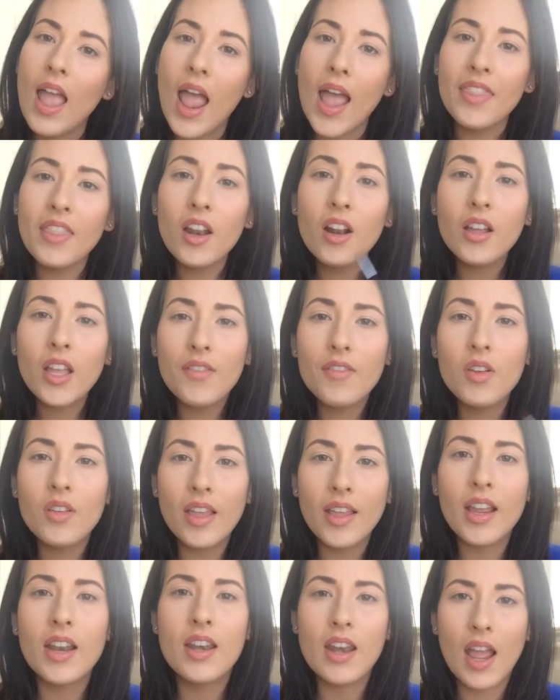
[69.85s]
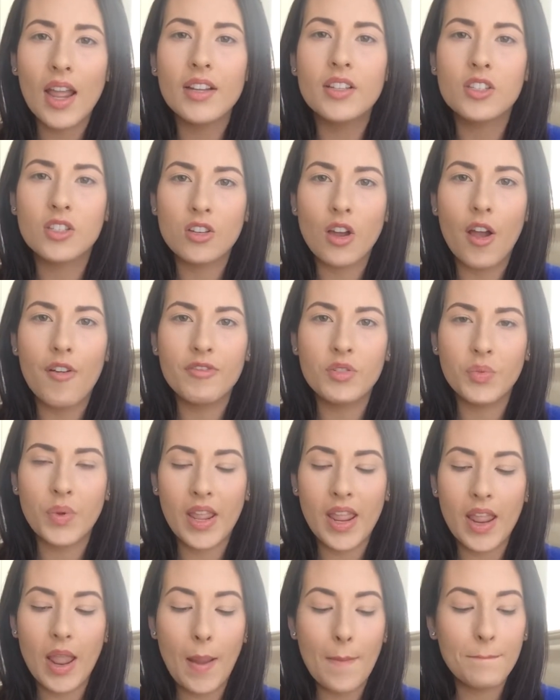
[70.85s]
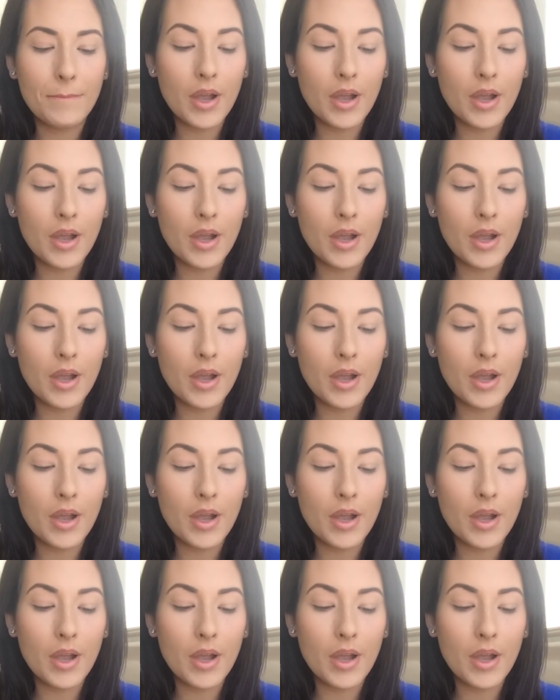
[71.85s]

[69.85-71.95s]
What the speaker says: And that'll give you like a nice soft wing,